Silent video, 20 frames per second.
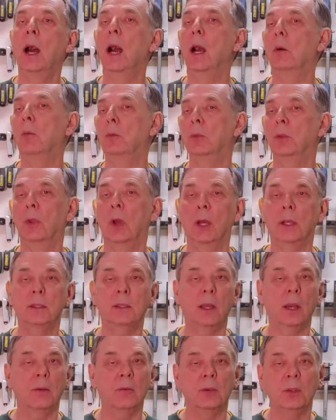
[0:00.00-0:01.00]
I will
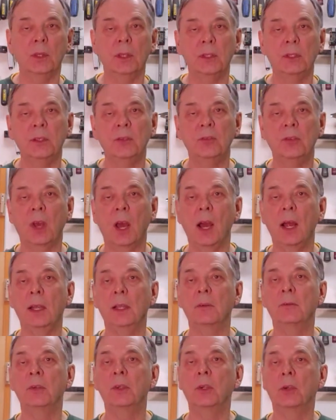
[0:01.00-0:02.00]
not cover the
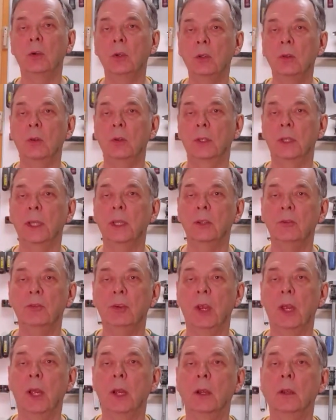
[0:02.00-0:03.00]
design of a good-looking
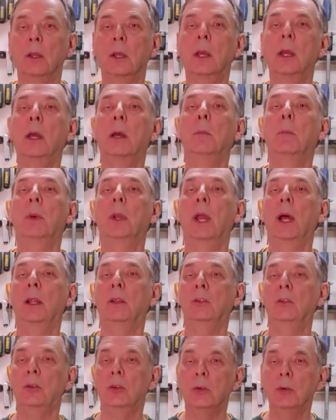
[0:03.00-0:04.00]
chair, but I
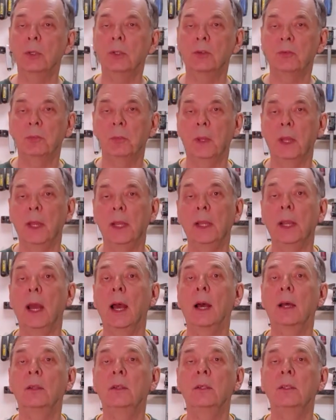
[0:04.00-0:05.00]
do explain
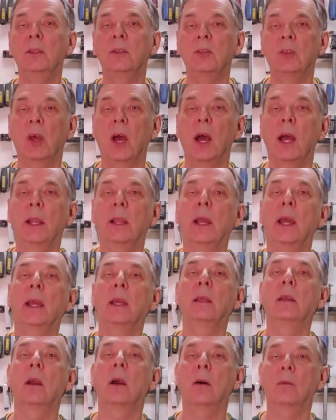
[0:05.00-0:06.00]
how to design
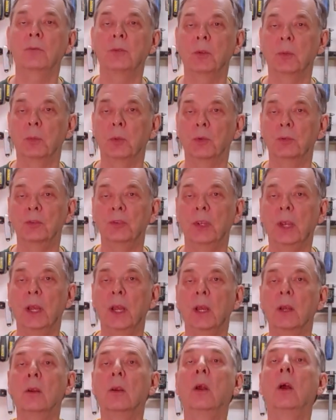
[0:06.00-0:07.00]
a comfortable
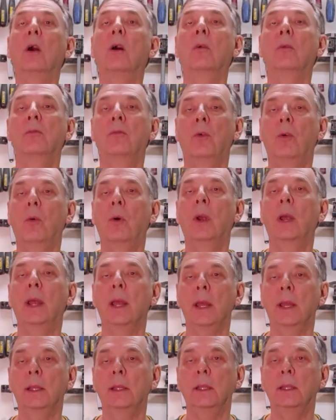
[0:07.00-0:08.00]
chair for
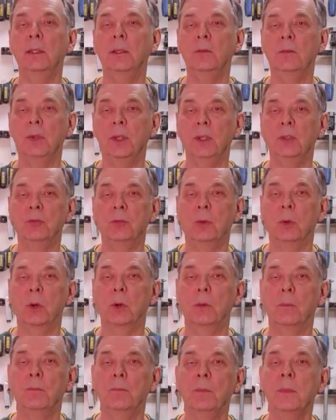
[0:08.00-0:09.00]
an
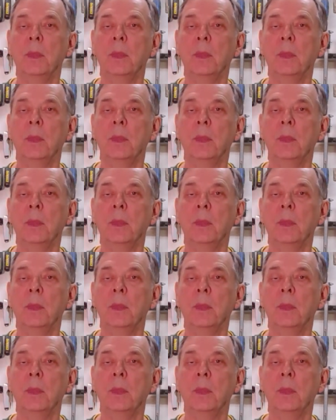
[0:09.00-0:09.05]
individual.